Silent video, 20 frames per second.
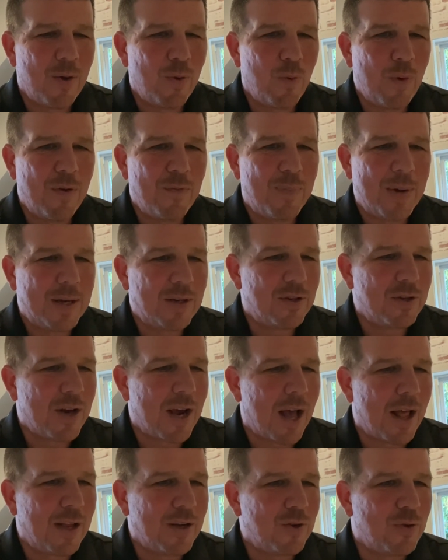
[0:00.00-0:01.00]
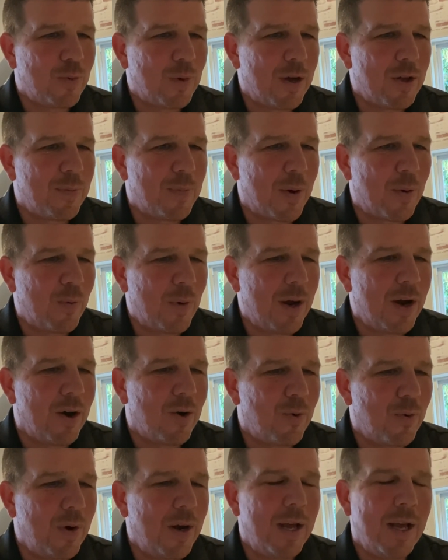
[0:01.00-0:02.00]
we've been challenged with, but we are
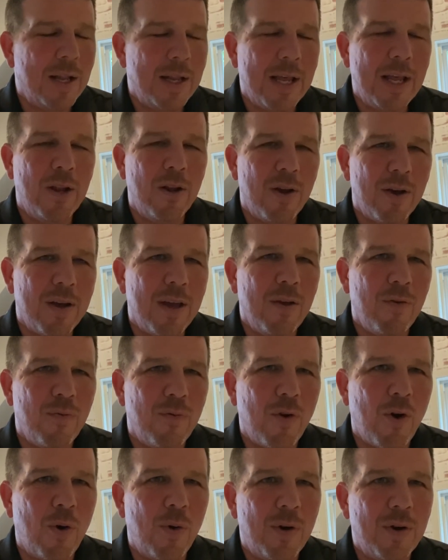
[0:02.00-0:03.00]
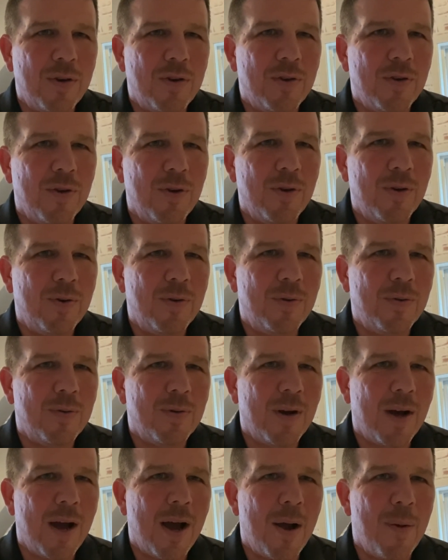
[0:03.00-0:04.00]
really looking forward to
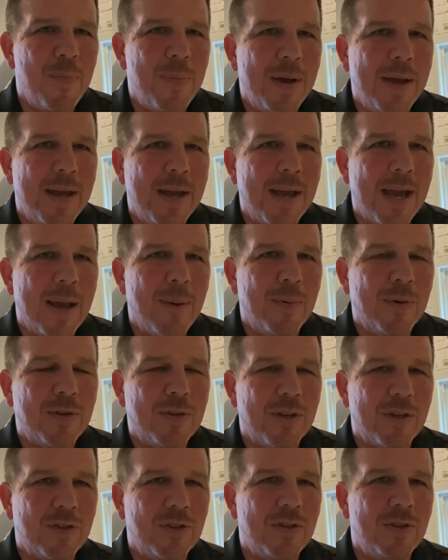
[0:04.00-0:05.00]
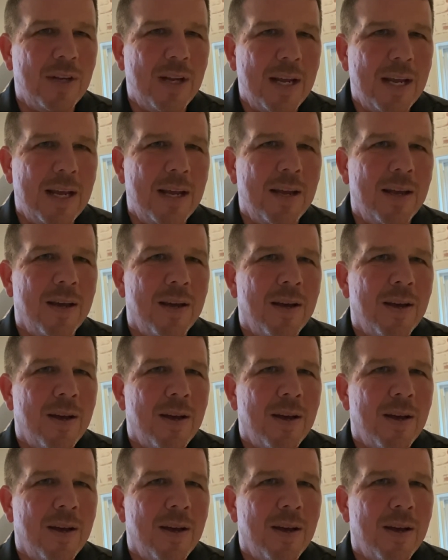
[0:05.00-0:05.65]
uh, being able to see